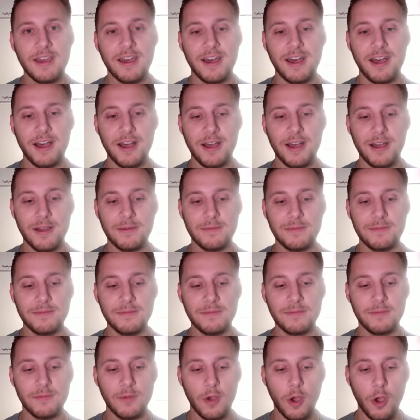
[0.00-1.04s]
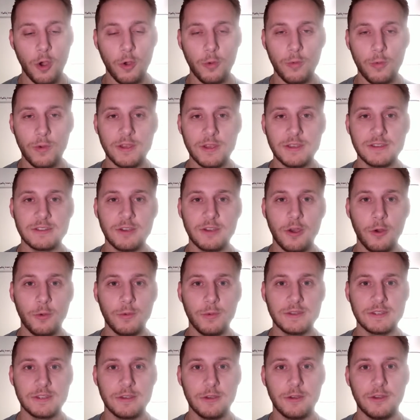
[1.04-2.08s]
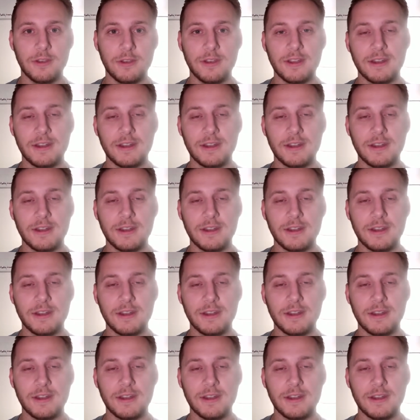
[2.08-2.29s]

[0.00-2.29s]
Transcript: always good.